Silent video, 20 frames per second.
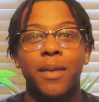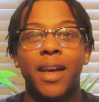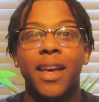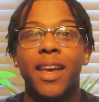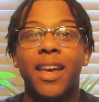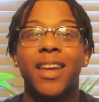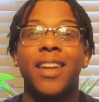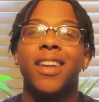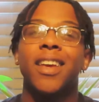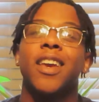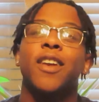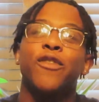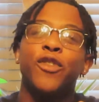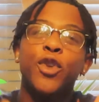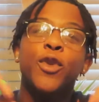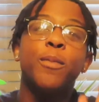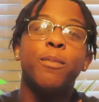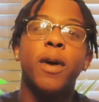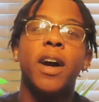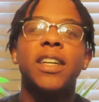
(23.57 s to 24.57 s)
man, if
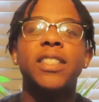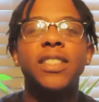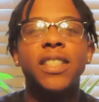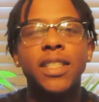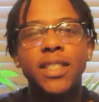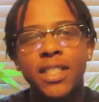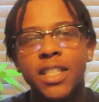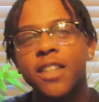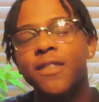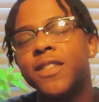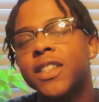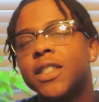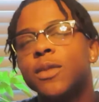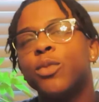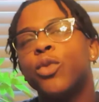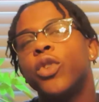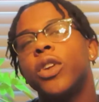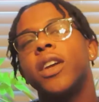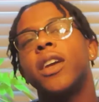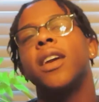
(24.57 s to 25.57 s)
you brushed your teeth this
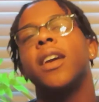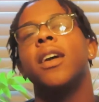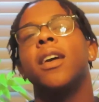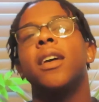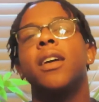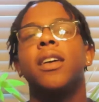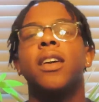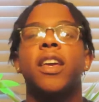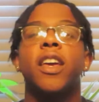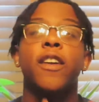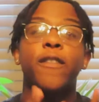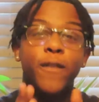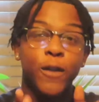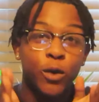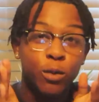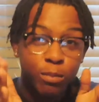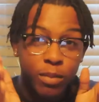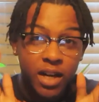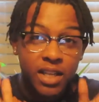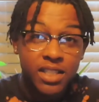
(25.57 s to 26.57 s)
morning, gang, if
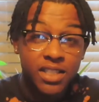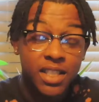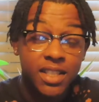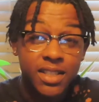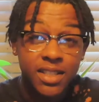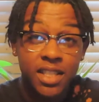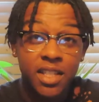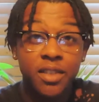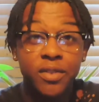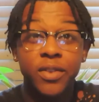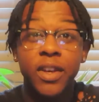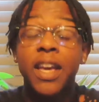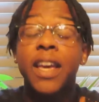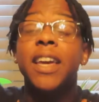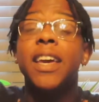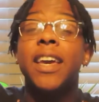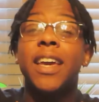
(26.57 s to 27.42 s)
you brushed your teeth,